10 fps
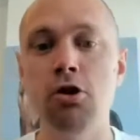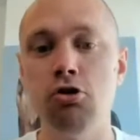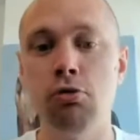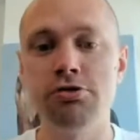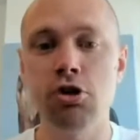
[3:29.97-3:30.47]

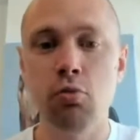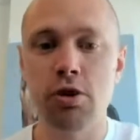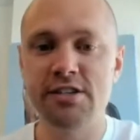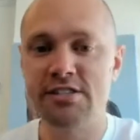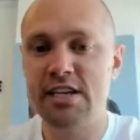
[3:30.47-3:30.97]
You also
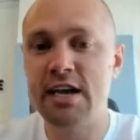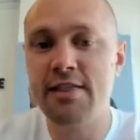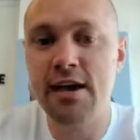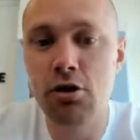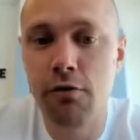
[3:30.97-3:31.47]
want to see
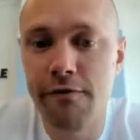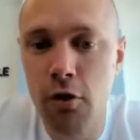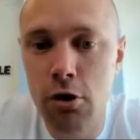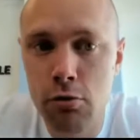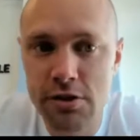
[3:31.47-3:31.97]
that your
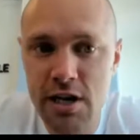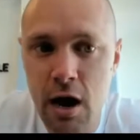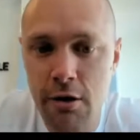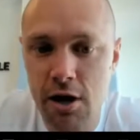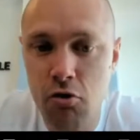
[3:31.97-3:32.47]
followers
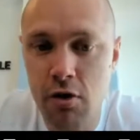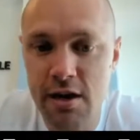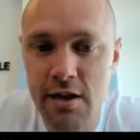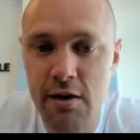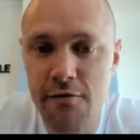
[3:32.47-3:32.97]
are
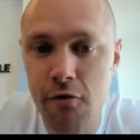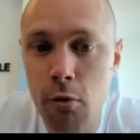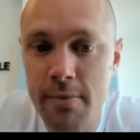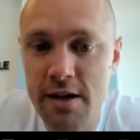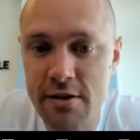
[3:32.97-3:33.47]
increasing
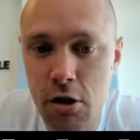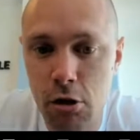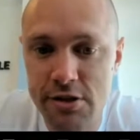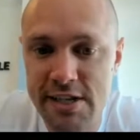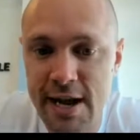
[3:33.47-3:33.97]
from this
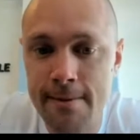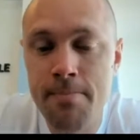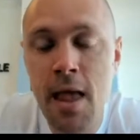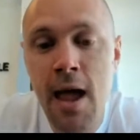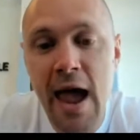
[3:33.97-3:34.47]
content,
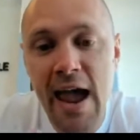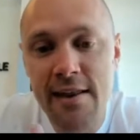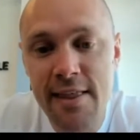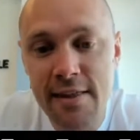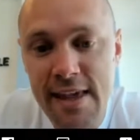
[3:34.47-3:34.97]

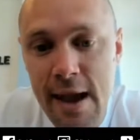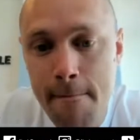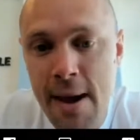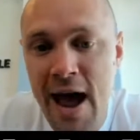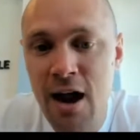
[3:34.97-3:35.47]
and that the
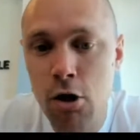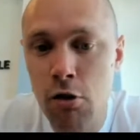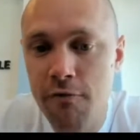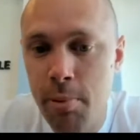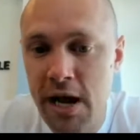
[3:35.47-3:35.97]
amount
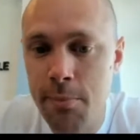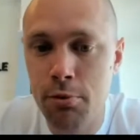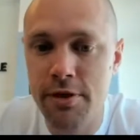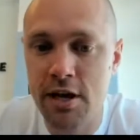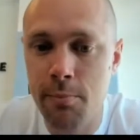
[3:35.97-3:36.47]
of
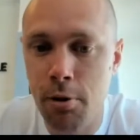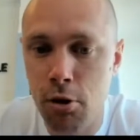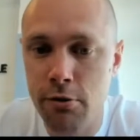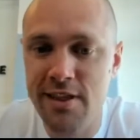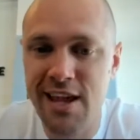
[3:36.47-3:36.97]
people that are
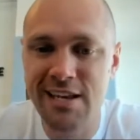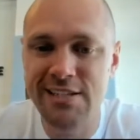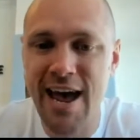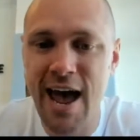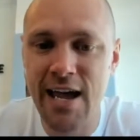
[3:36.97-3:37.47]
posting
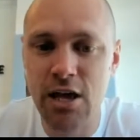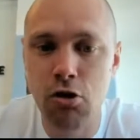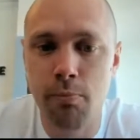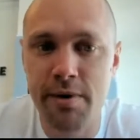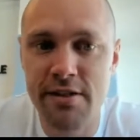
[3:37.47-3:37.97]
and tagging
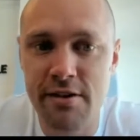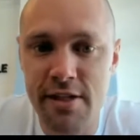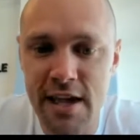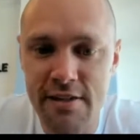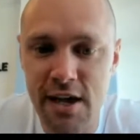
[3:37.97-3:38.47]
your
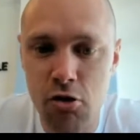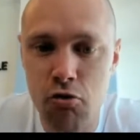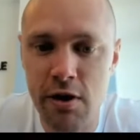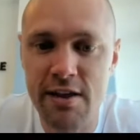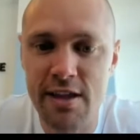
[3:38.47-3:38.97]
business is
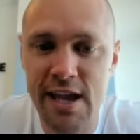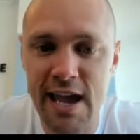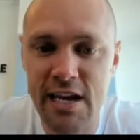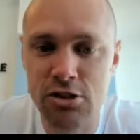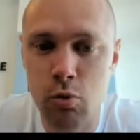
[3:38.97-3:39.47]
increasing
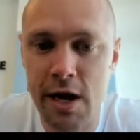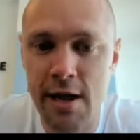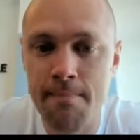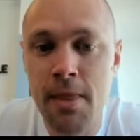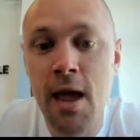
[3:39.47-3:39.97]
each
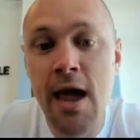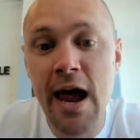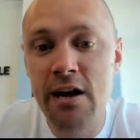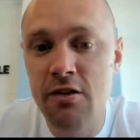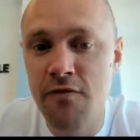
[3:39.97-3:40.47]
week.
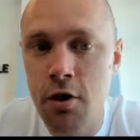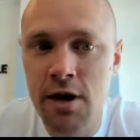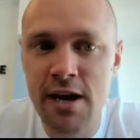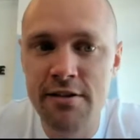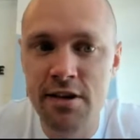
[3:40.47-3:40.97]
And it's
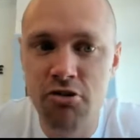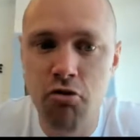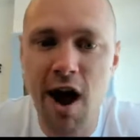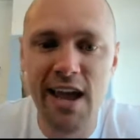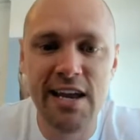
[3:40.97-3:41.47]
very easy to
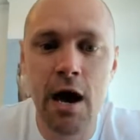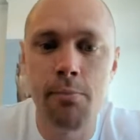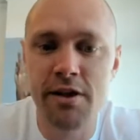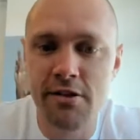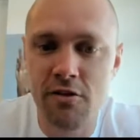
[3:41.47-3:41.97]
track. In our
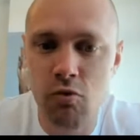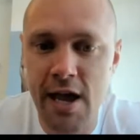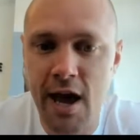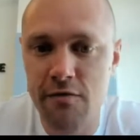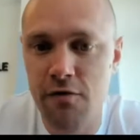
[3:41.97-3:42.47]
business,
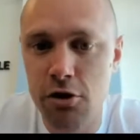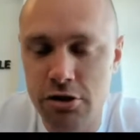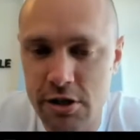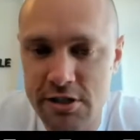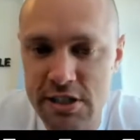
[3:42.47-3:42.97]
we had
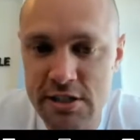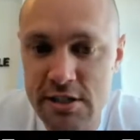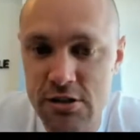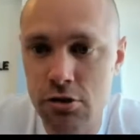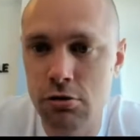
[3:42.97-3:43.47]
virtual
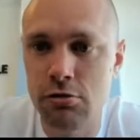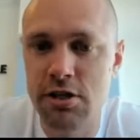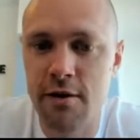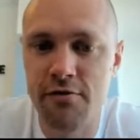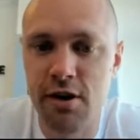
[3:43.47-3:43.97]
assistants who looked
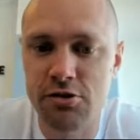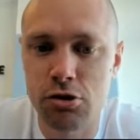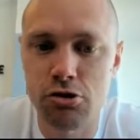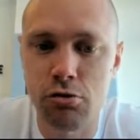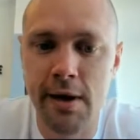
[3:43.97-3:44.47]
after our
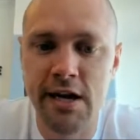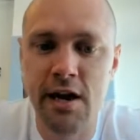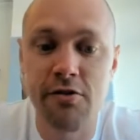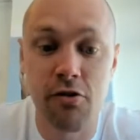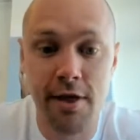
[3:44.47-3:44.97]
social
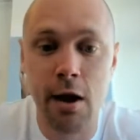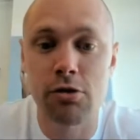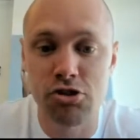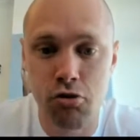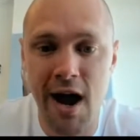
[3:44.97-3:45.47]
media, so they
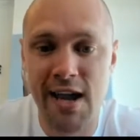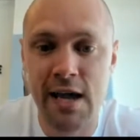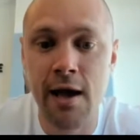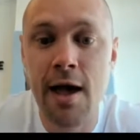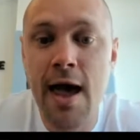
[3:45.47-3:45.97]
were
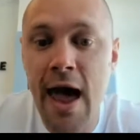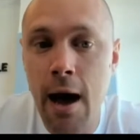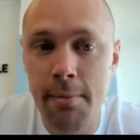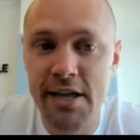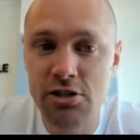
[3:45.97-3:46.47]
tracking
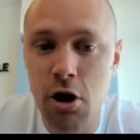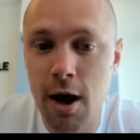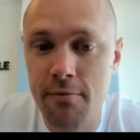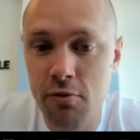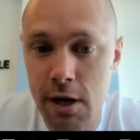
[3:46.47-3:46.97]
how many
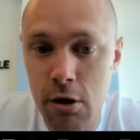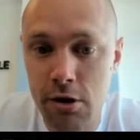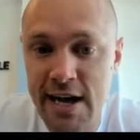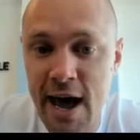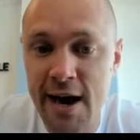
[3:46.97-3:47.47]
times we
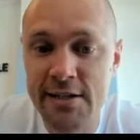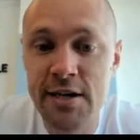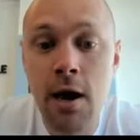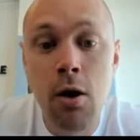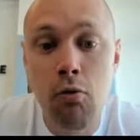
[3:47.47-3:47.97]
got tagged,
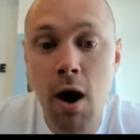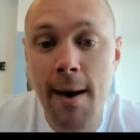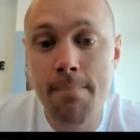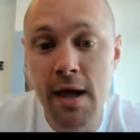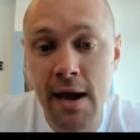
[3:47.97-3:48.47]

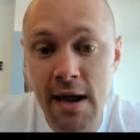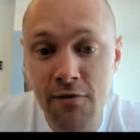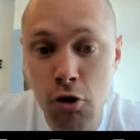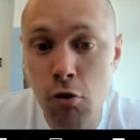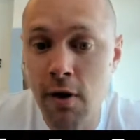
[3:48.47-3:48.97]
right?
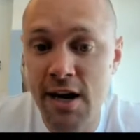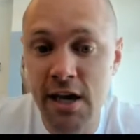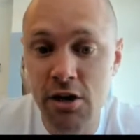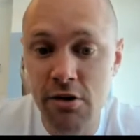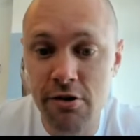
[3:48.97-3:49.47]
If you're
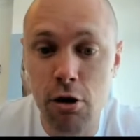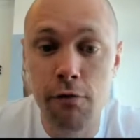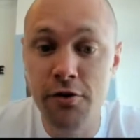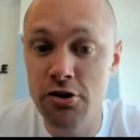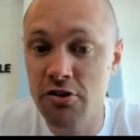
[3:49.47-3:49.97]
running it
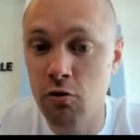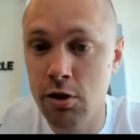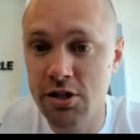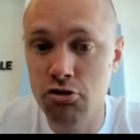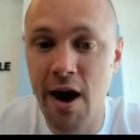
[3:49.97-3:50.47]
yourself, you just
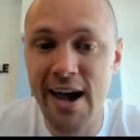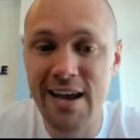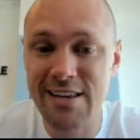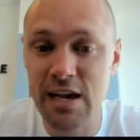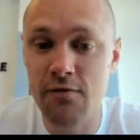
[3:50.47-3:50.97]
want to track
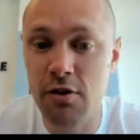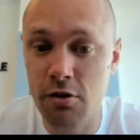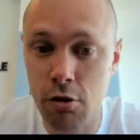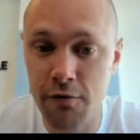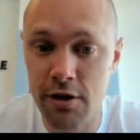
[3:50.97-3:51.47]
it and give
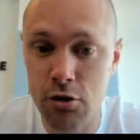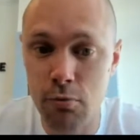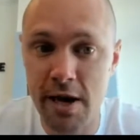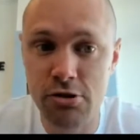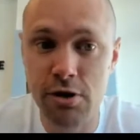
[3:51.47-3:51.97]
yourself a
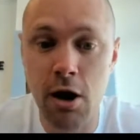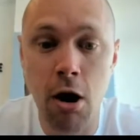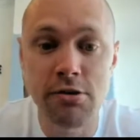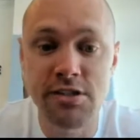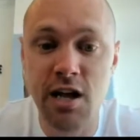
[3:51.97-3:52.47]
little metric.
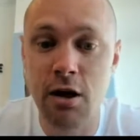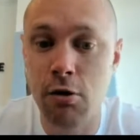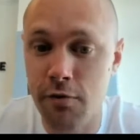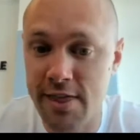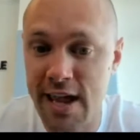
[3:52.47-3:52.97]
I would start
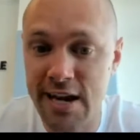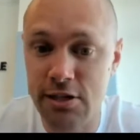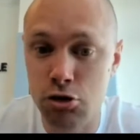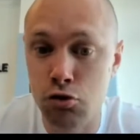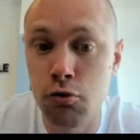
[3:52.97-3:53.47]
off with
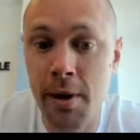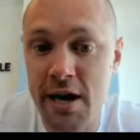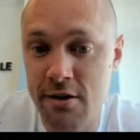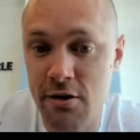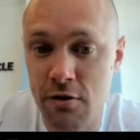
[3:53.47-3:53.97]
getting two
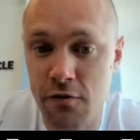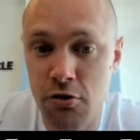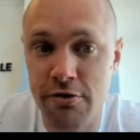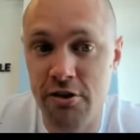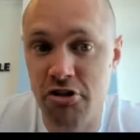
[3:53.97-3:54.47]
pieces of
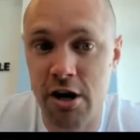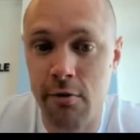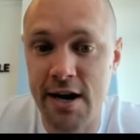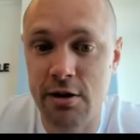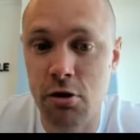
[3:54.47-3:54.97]

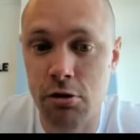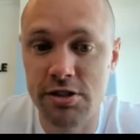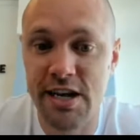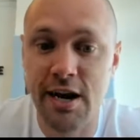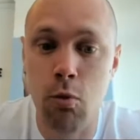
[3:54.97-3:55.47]
user-generated
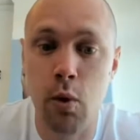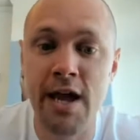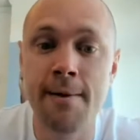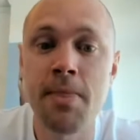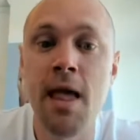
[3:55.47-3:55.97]
content a
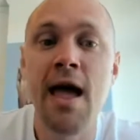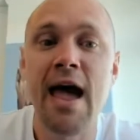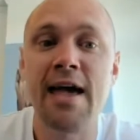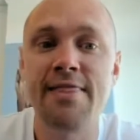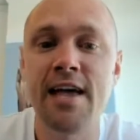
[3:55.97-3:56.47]
week,
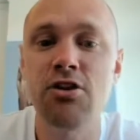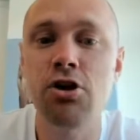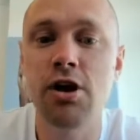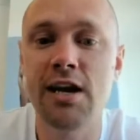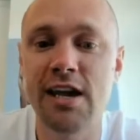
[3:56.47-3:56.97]
and then
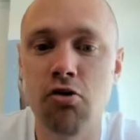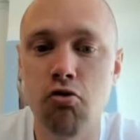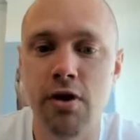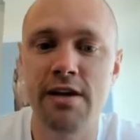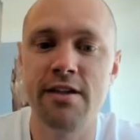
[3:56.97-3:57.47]
you can
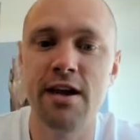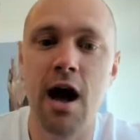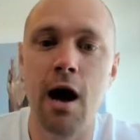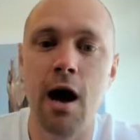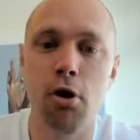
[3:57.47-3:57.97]
increase it
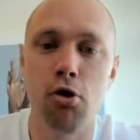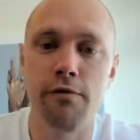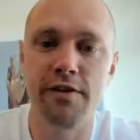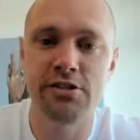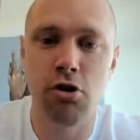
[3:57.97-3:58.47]
up
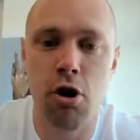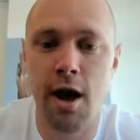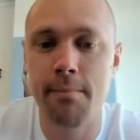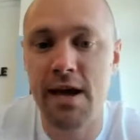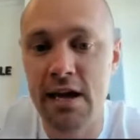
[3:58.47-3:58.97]
over
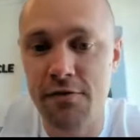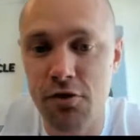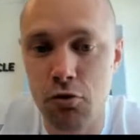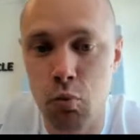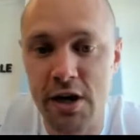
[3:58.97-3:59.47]
time
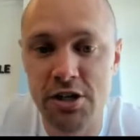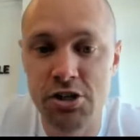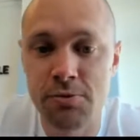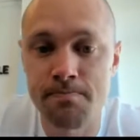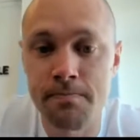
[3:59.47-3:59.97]
if you
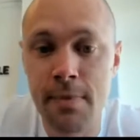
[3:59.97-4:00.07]
wish.